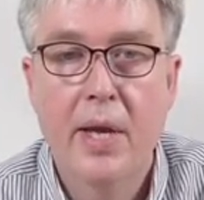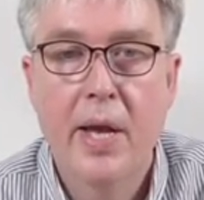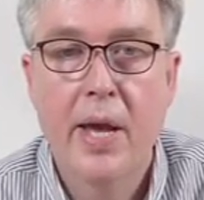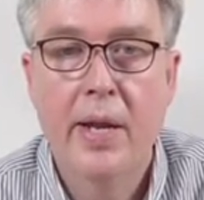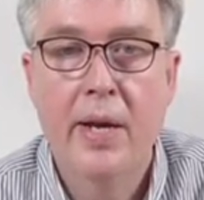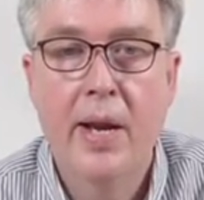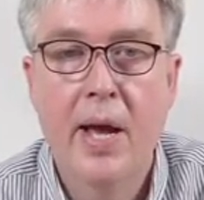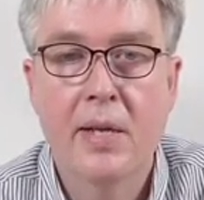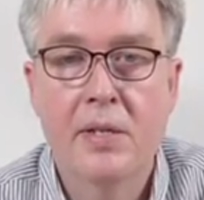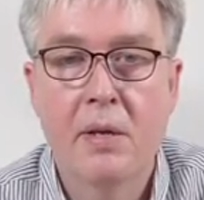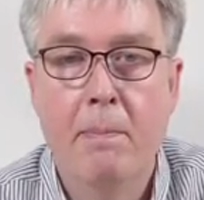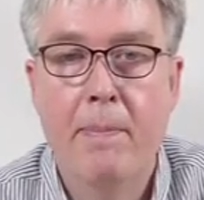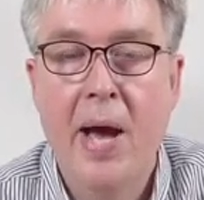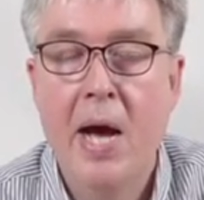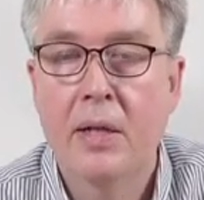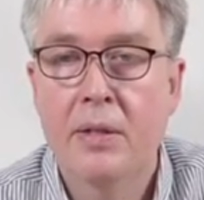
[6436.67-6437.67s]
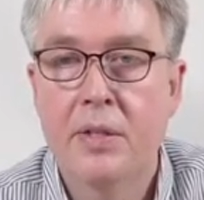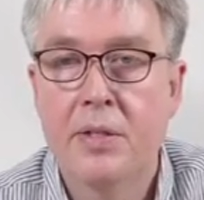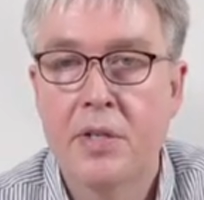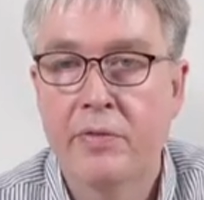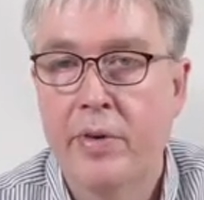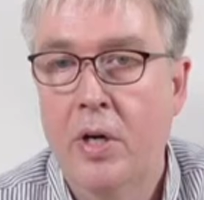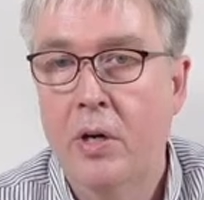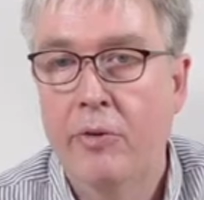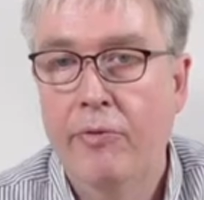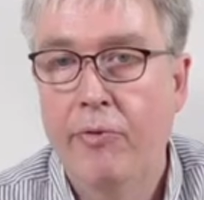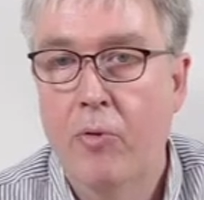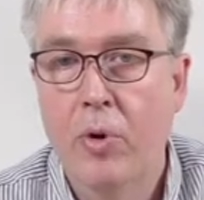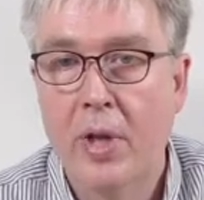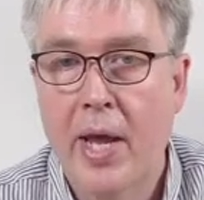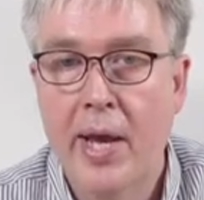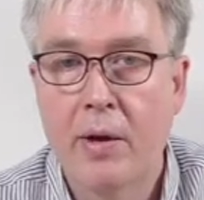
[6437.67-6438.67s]
And it has a balance of all
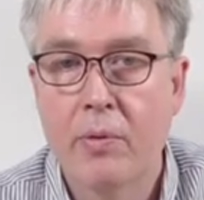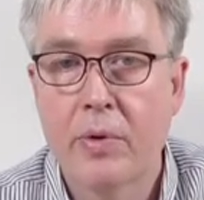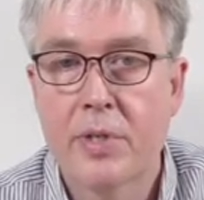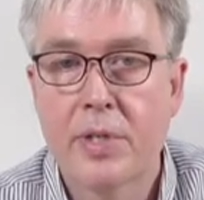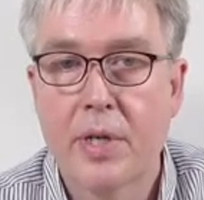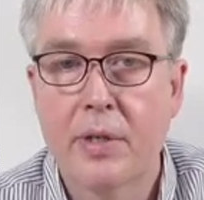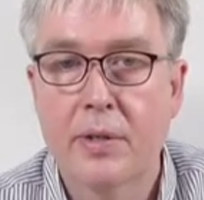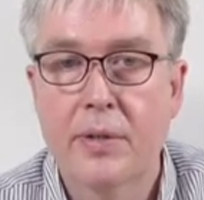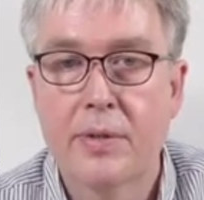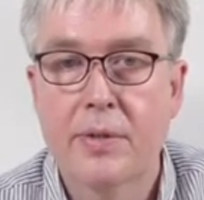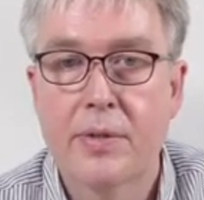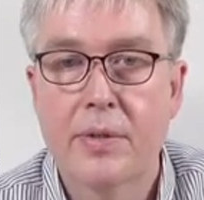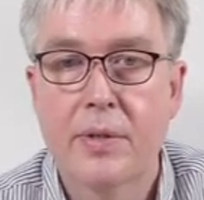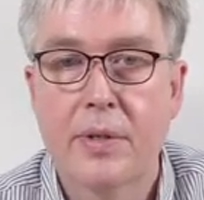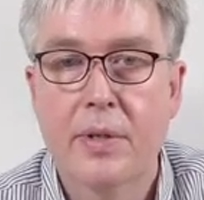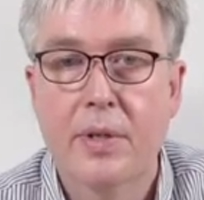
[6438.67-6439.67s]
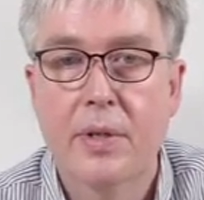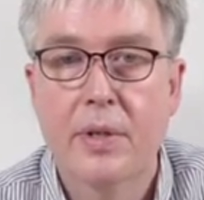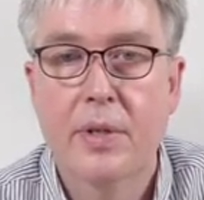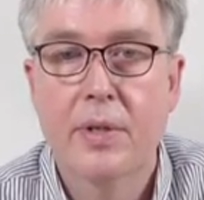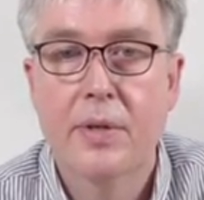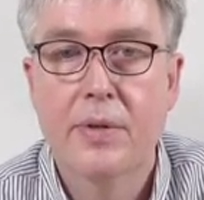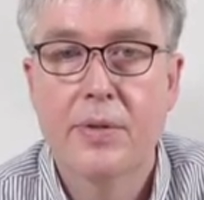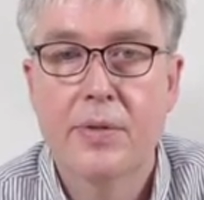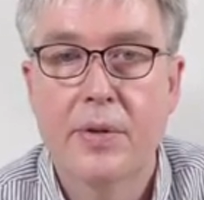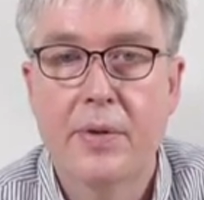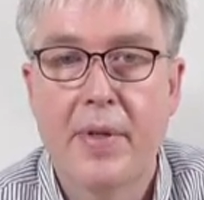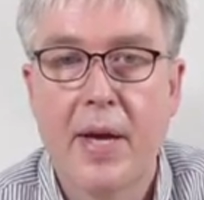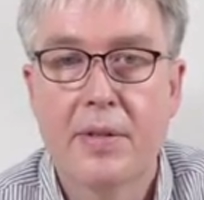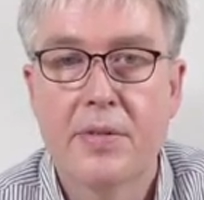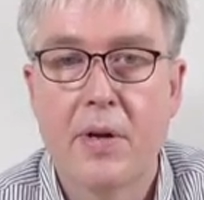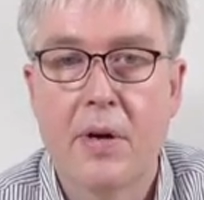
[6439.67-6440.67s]
four language skills. So
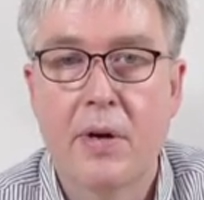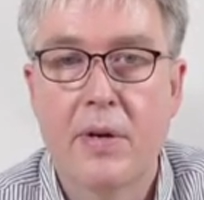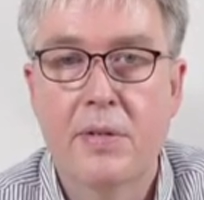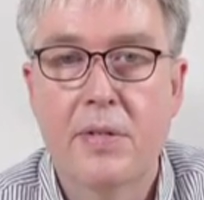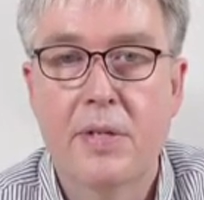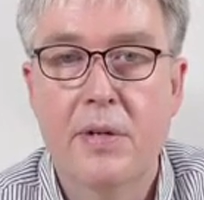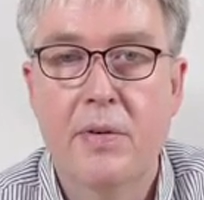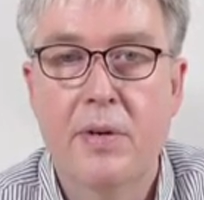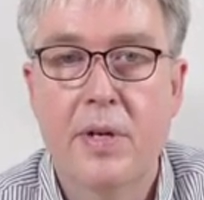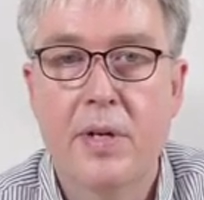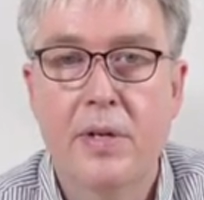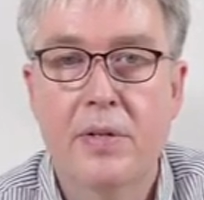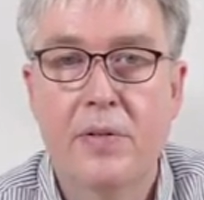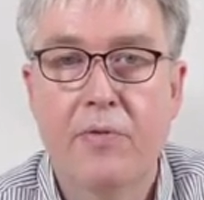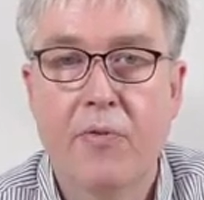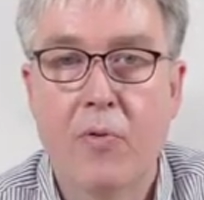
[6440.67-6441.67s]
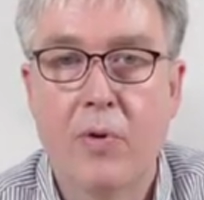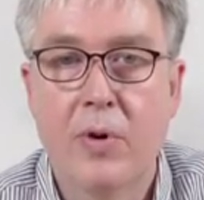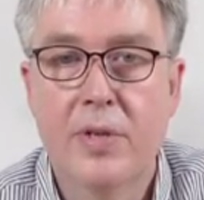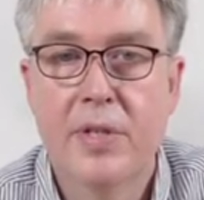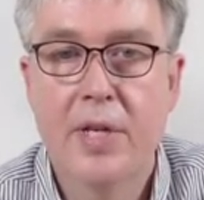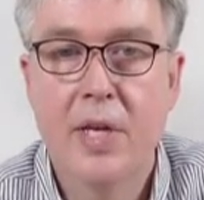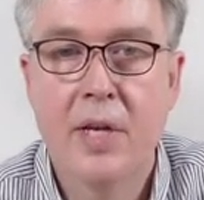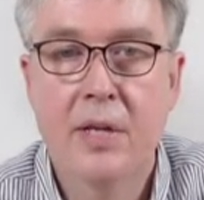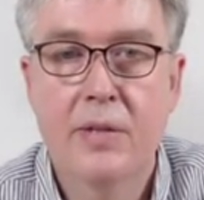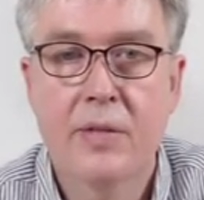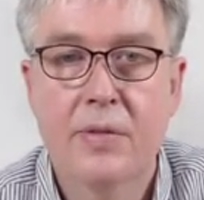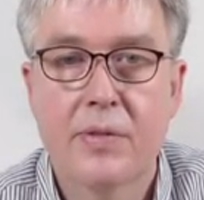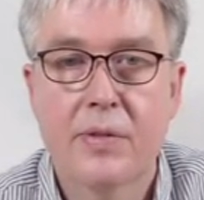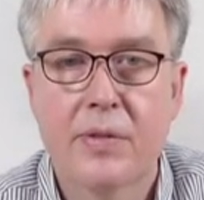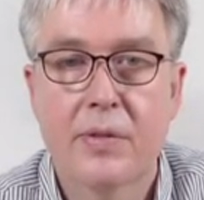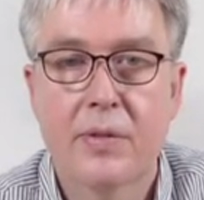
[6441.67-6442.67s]
that's our series for
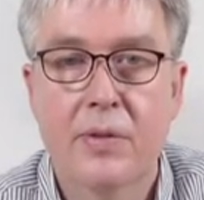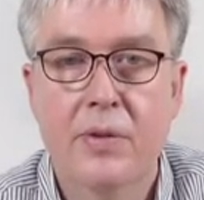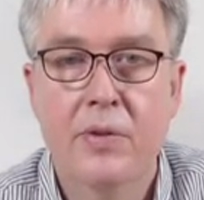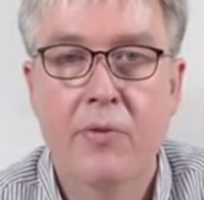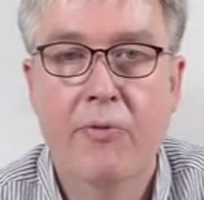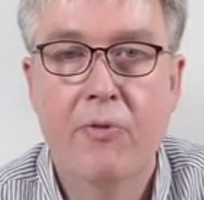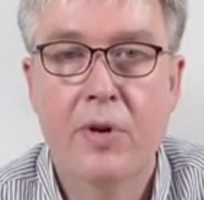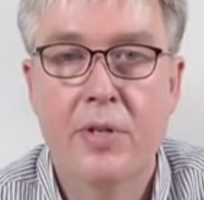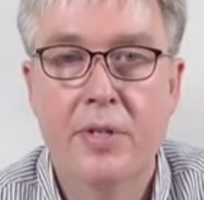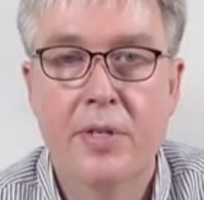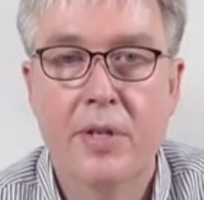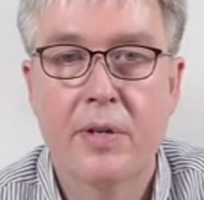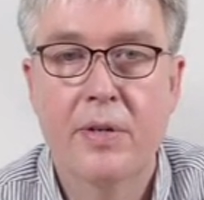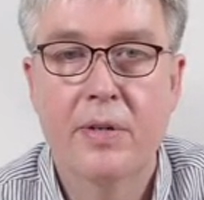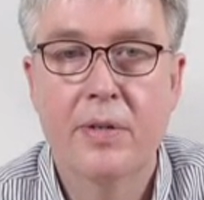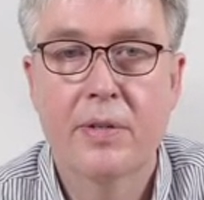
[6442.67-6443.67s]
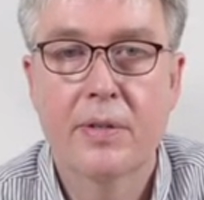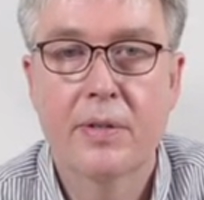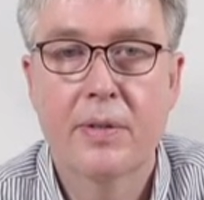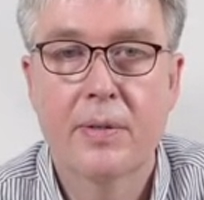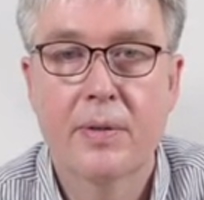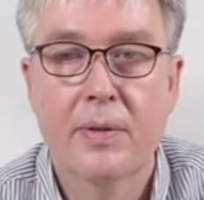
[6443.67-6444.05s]
teens, New Frontiers.